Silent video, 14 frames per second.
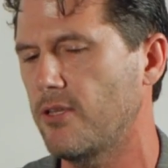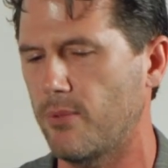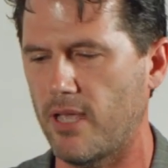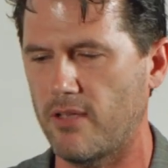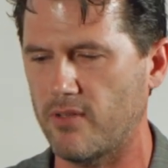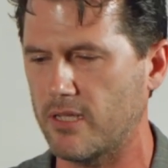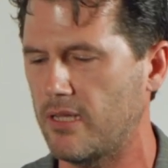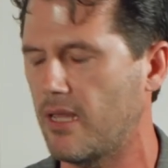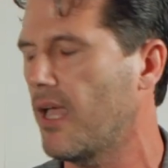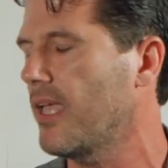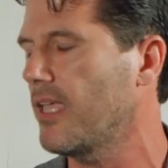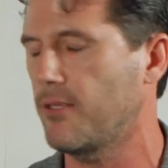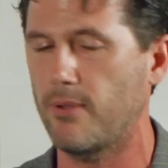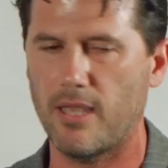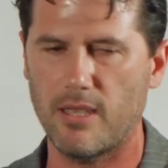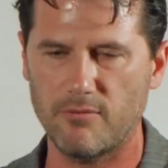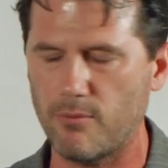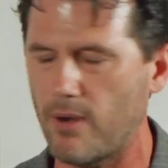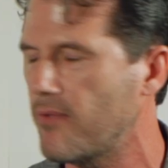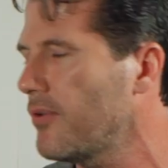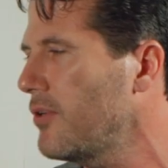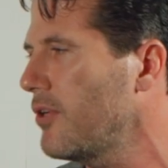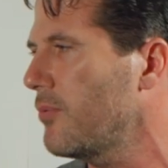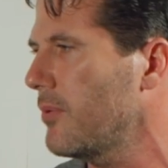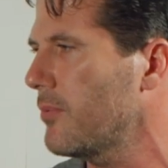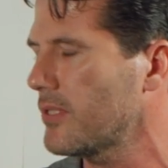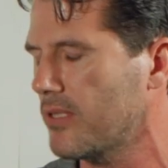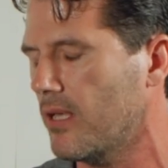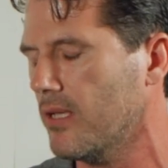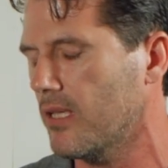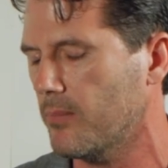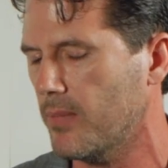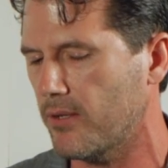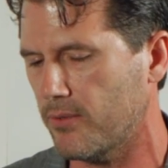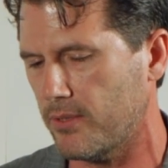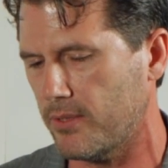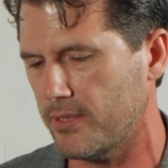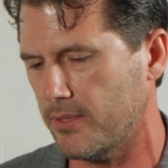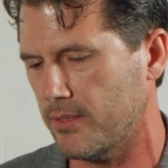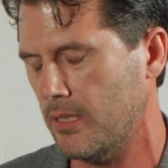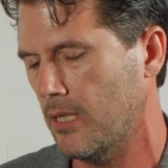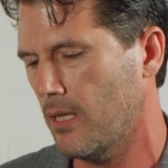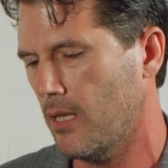You have a client. You have revenue we were talking about earlier.